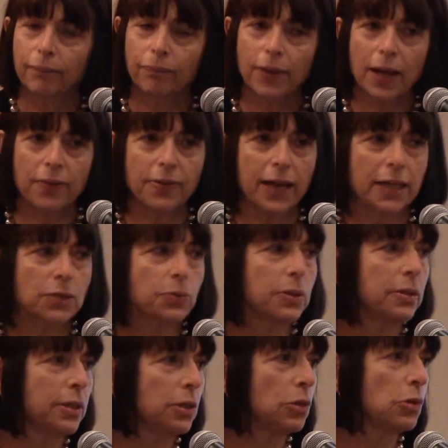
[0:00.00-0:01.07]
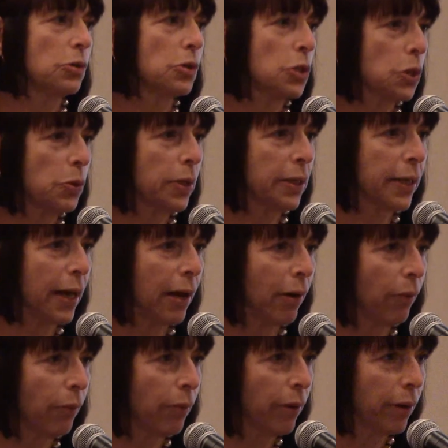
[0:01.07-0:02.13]
And that's what teachers are doing
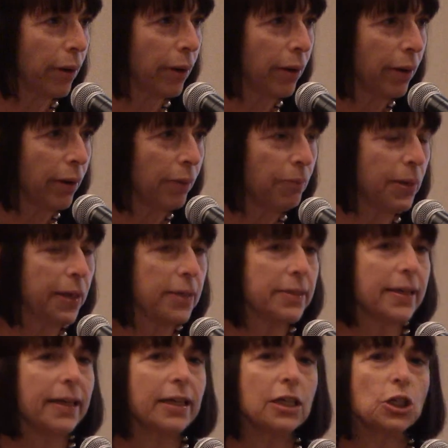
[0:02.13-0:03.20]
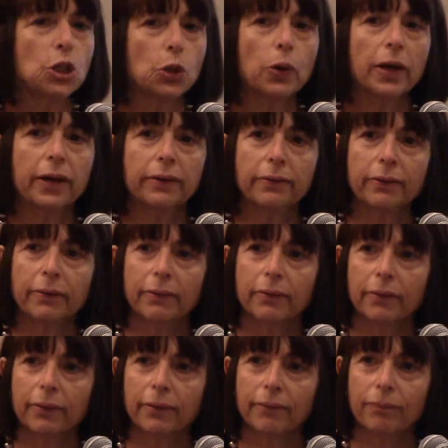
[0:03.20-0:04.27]
now, because they can do it.
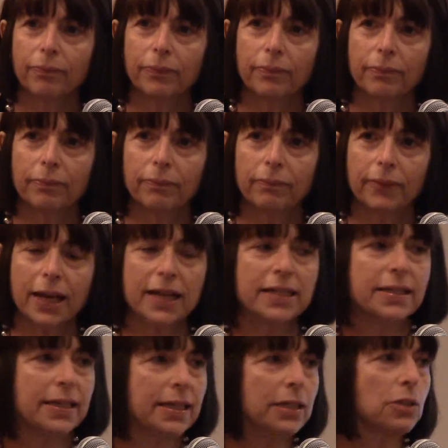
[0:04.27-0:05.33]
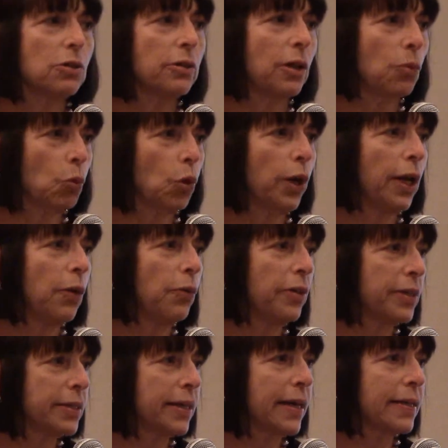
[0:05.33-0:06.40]
And it's easier than working with
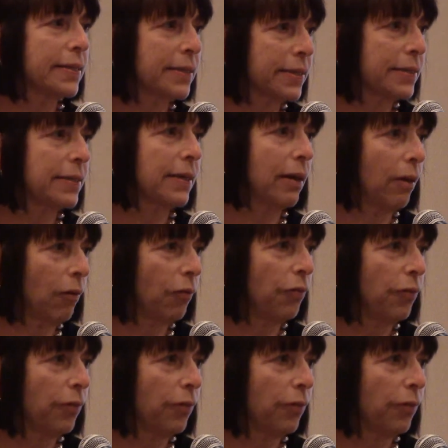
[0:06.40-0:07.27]
the text itself.